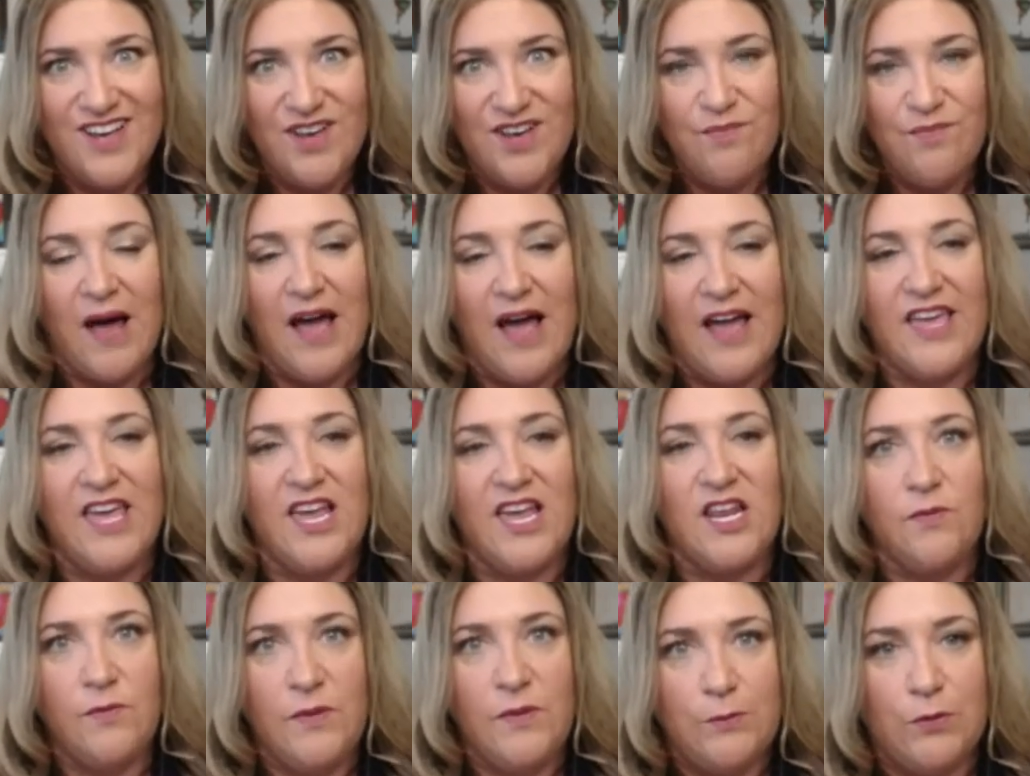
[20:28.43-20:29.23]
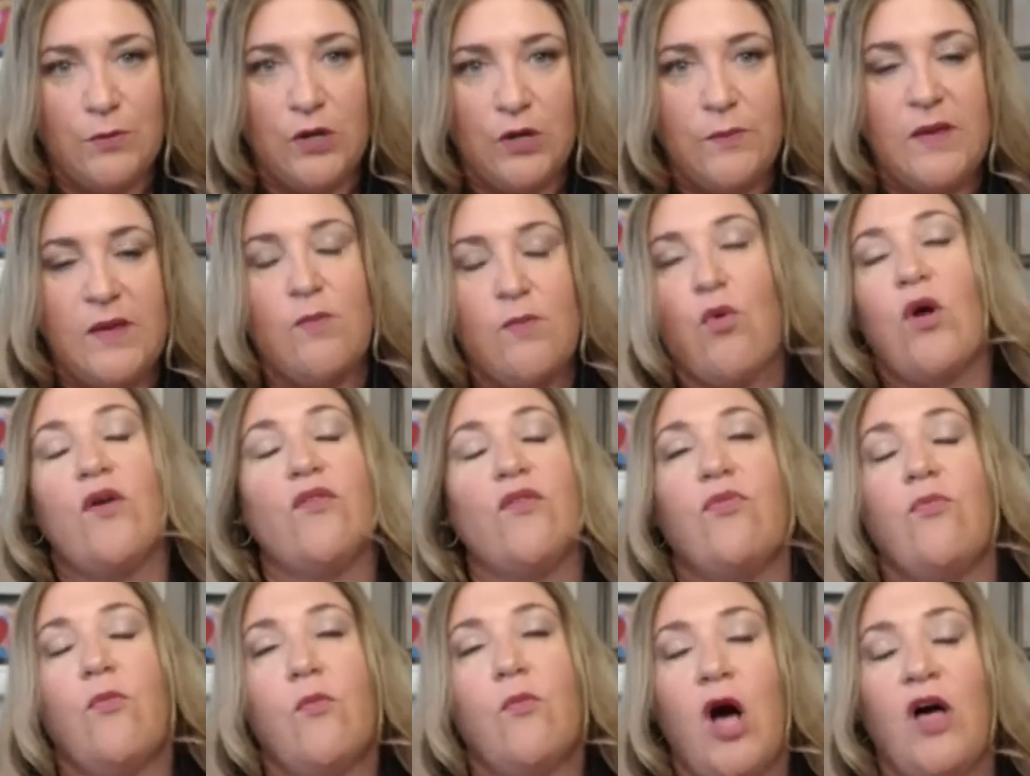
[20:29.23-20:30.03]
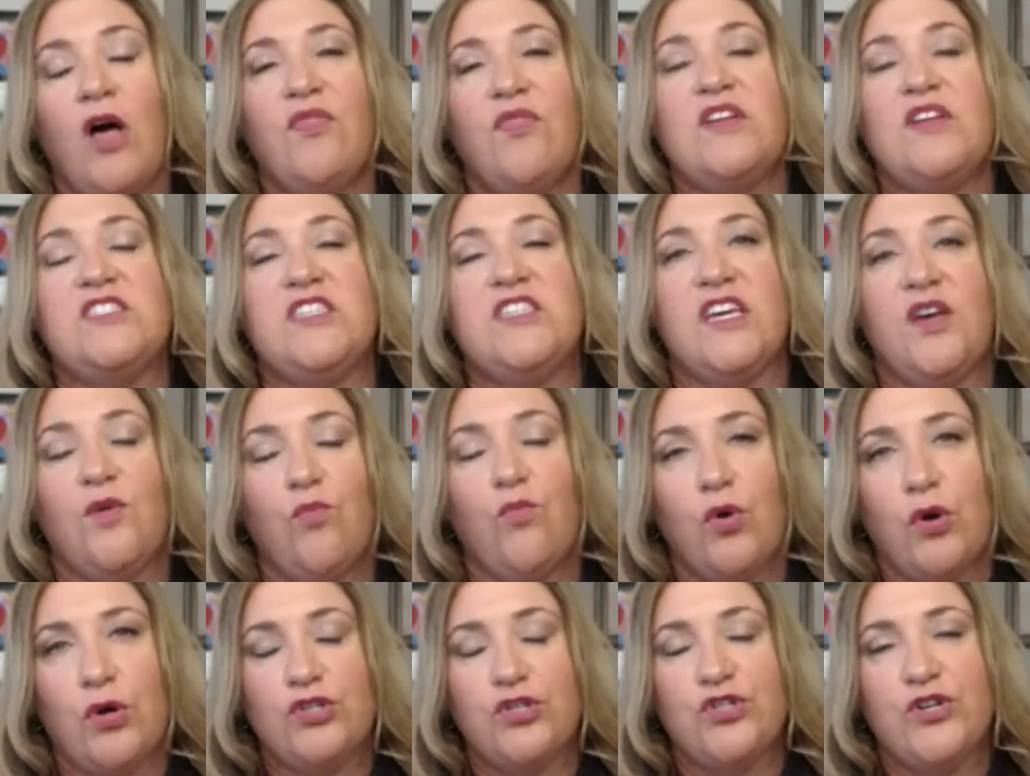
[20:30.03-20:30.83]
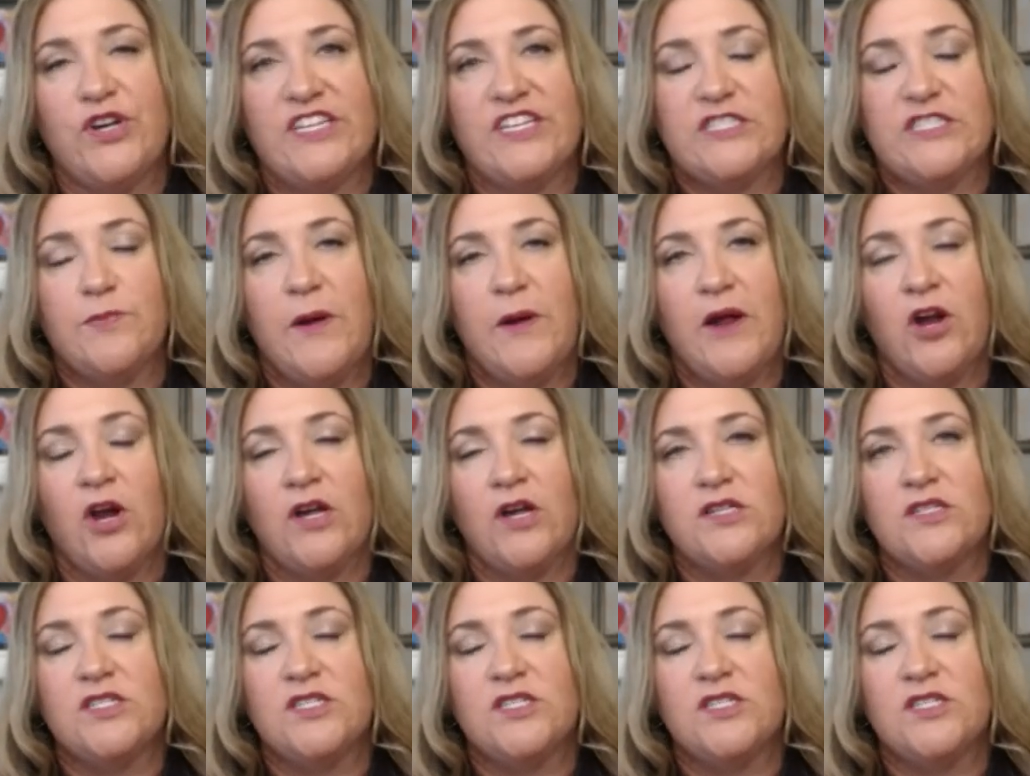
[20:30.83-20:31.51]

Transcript: by getting people to be more authentic and more transparent.